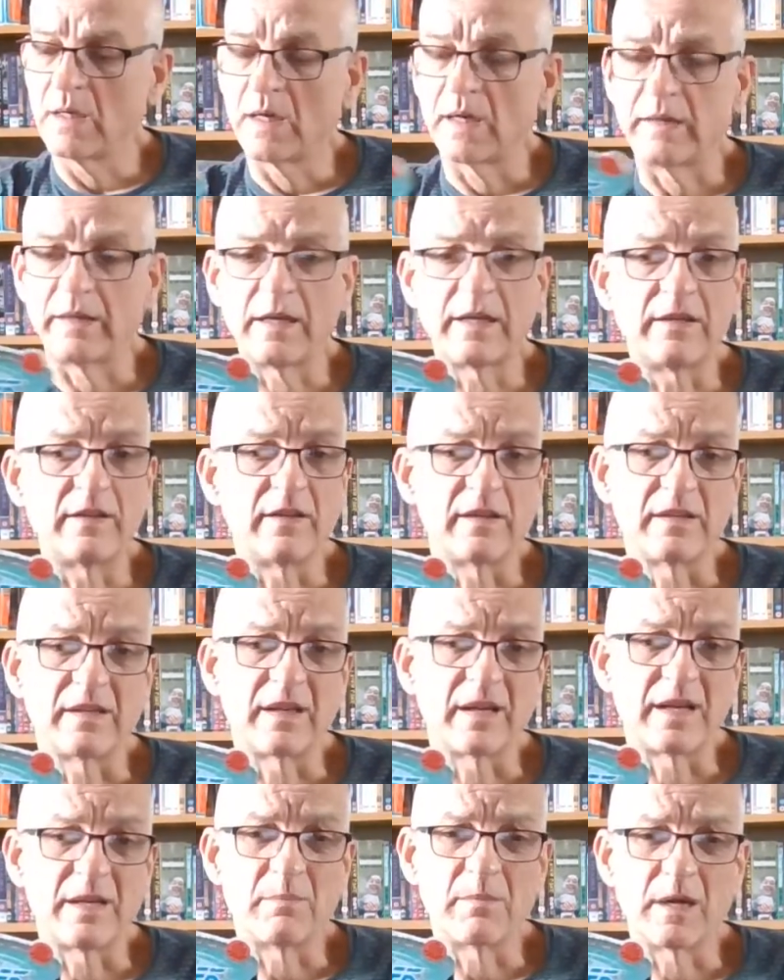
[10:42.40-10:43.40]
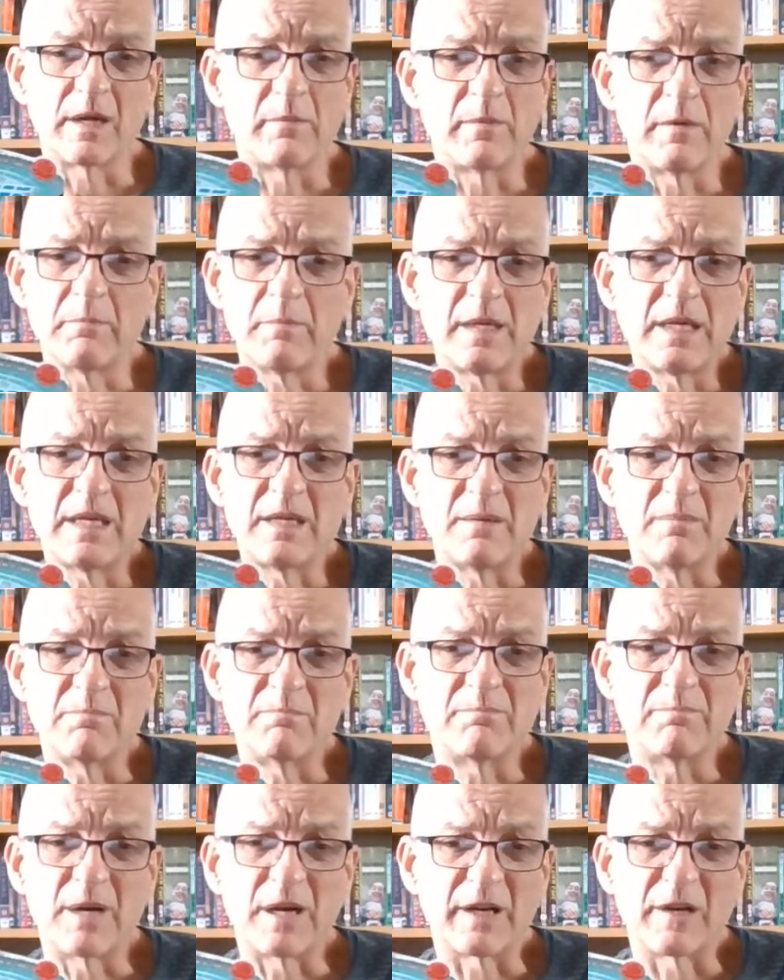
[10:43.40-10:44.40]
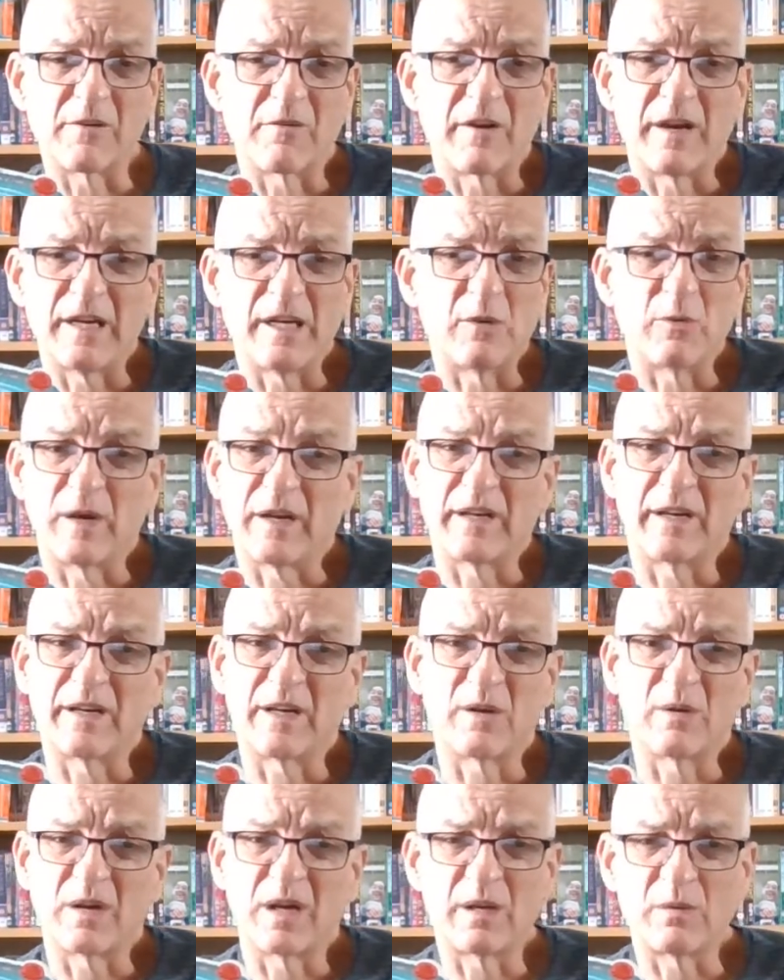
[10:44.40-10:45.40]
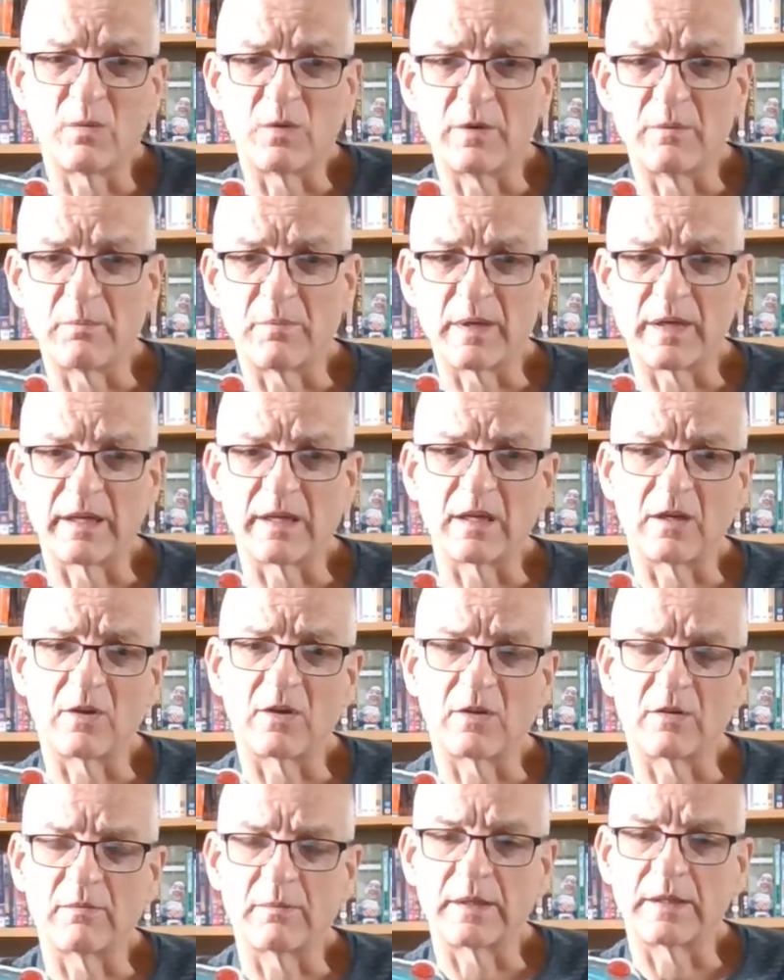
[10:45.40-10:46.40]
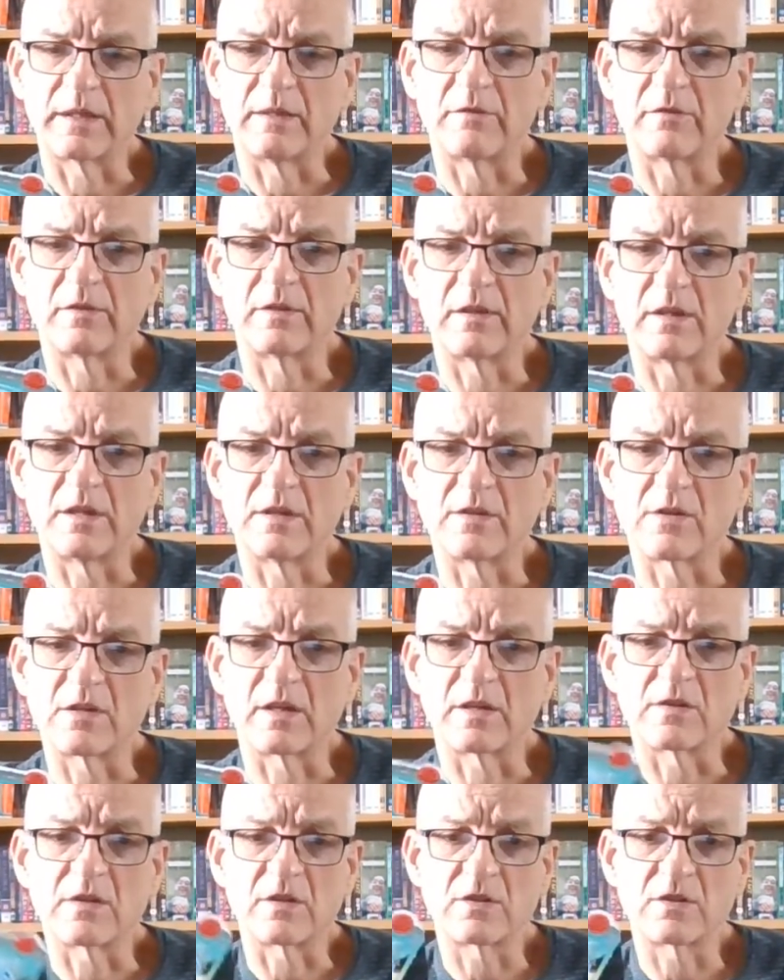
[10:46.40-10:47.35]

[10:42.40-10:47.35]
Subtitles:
At the end of the day, I'm a mean bugger anyway. I know I wouldn't pay a lot of money for these things.